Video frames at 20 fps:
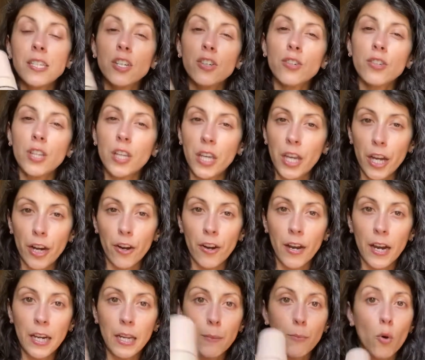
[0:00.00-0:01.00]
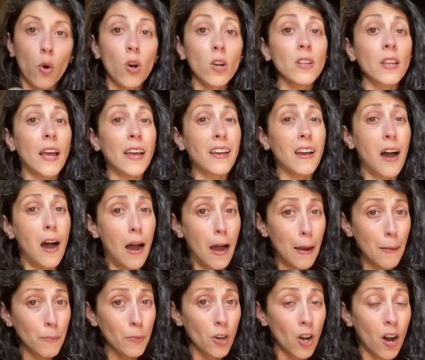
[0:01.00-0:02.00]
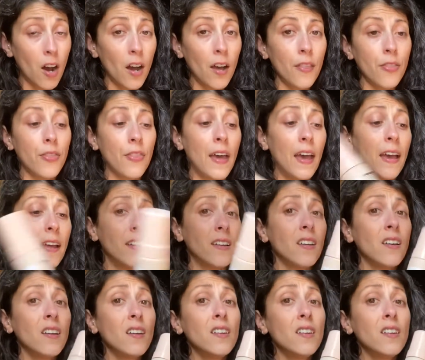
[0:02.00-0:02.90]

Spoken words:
year anymore, like I'm not, then